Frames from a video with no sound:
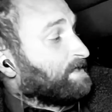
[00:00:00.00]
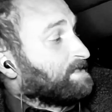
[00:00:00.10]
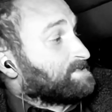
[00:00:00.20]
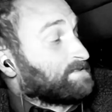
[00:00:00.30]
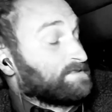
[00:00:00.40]

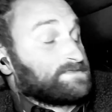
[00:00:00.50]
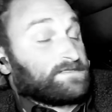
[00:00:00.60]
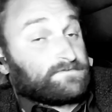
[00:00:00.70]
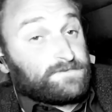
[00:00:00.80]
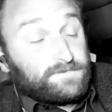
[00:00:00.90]
And so I was
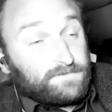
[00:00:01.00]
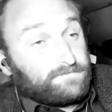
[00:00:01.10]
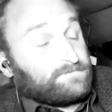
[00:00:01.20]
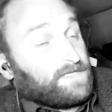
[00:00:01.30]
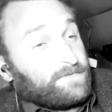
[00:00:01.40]
like, well,
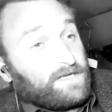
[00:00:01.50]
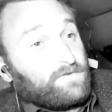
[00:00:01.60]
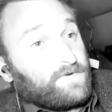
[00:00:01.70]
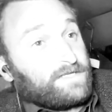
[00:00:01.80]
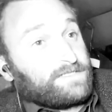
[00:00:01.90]
I mean, I
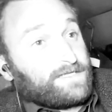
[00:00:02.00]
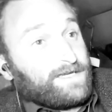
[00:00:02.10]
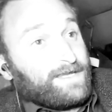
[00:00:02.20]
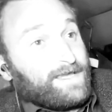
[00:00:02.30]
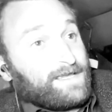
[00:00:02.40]
wanted to
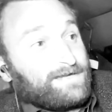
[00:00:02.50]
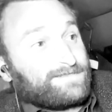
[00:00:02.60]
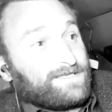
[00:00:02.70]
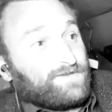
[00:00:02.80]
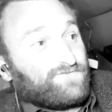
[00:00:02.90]
kind of hang out
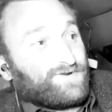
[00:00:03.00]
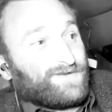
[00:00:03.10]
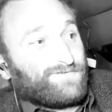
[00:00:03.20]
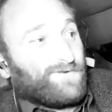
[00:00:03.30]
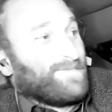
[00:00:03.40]
in
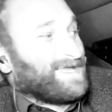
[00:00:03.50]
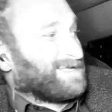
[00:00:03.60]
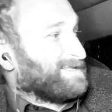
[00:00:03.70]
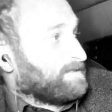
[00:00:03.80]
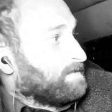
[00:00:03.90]
California for a
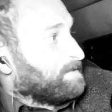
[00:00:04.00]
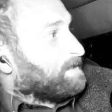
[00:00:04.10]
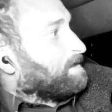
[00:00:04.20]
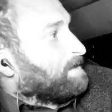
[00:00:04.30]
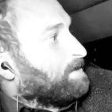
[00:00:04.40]
minute,
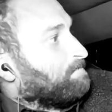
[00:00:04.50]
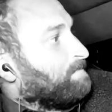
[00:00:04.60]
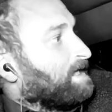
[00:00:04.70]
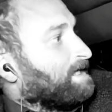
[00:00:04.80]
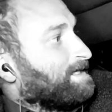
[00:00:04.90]

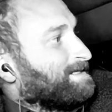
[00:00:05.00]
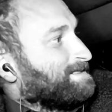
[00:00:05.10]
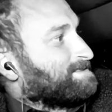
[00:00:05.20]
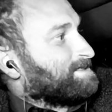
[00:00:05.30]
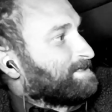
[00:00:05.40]
but
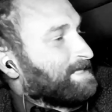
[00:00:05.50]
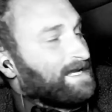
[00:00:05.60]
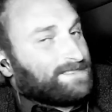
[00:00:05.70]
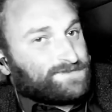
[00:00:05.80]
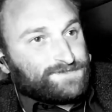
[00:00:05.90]
the
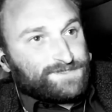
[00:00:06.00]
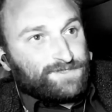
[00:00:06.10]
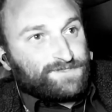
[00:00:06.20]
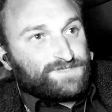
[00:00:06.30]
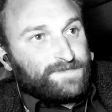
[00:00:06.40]
gas is
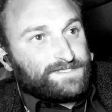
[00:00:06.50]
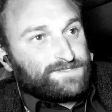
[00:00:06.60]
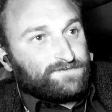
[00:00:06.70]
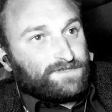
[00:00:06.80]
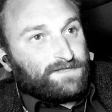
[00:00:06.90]
so
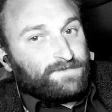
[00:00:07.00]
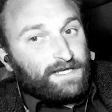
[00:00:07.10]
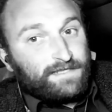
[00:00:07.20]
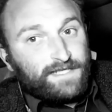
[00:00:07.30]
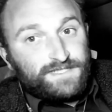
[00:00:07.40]
expensive, and I'm
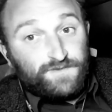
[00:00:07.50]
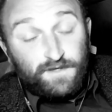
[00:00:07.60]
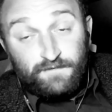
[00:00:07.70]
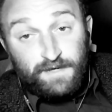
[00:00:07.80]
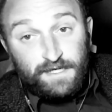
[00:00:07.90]
and that's
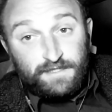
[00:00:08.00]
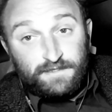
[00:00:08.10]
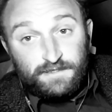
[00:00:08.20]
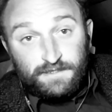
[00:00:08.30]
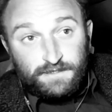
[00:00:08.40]
one of my,
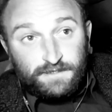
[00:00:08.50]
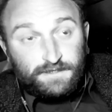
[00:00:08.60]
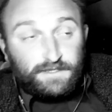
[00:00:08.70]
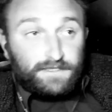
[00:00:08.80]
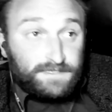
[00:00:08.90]

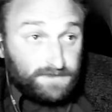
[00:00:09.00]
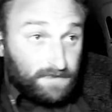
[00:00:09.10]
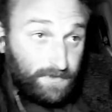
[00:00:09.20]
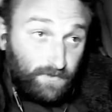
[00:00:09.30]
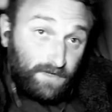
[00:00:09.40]
it's going
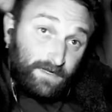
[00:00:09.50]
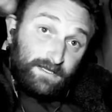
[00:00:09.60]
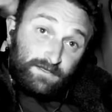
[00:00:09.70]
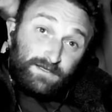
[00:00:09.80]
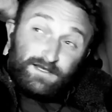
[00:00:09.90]
to be one of
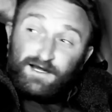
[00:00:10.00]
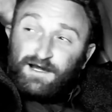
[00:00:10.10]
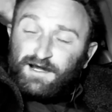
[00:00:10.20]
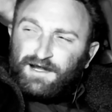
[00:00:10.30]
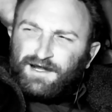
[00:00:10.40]
my,
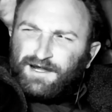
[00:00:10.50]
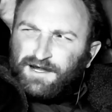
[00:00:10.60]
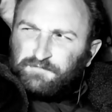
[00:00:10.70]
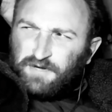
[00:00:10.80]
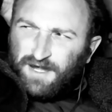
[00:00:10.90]

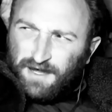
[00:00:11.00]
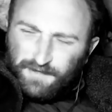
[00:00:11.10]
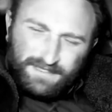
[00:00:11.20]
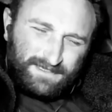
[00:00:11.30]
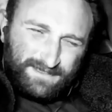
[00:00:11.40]
uh,
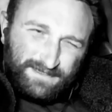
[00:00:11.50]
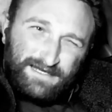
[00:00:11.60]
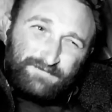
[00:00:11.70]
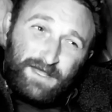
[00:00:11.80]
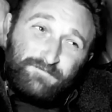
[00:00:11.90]
probably
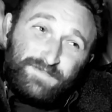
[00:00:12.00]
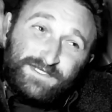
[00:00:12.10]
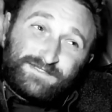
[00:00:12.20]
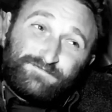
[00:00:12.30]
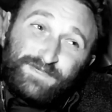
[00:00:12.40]
not my
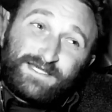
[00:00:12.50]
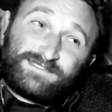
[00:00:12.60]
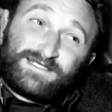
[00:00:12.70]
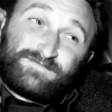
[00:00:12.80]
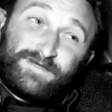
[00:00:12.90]
biz,
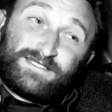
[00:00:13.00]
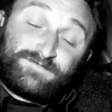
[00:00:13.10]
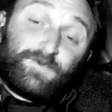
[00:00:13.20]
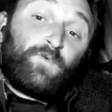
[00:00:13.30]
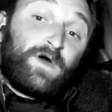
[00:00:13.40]
biggest expense,
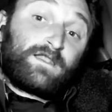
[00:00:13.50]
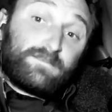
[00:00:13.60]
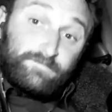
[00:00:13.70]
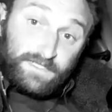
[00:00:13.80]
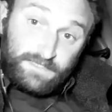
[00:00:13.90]
but one of
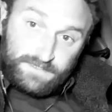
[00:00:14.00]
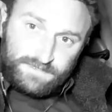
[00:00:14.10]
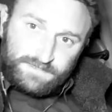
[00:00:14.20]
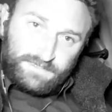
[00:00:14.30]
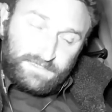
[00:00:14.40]
the biggest.